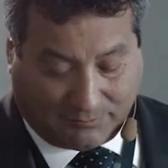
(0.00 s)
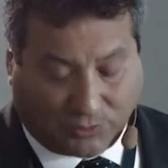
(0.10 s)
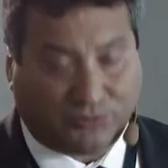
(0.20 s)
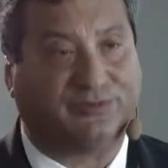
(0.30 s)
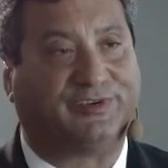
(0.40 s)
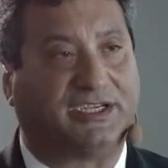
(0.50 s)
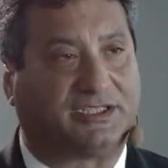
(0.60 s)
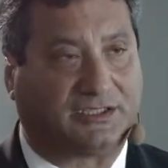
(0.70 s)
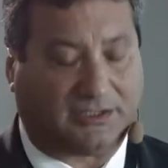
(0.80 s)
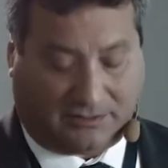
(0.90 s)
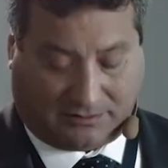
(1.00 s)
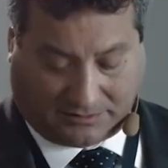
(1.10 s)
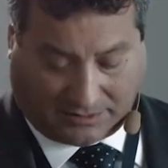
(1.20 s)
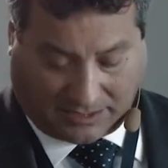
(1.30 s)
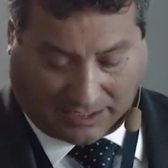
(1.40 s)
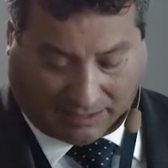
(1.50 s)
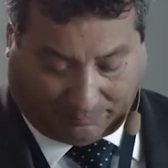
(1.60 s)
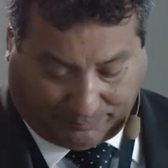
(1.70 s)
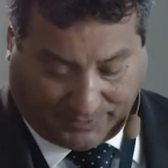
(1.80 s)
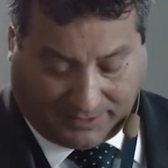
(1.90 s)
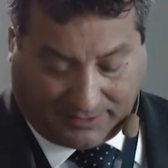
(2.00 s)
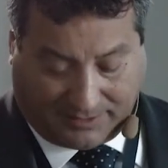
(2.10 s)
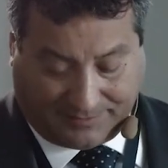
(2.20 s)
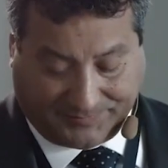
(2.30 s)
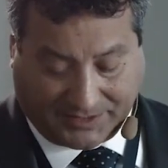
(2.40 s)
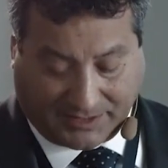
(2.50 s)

motivational appeal,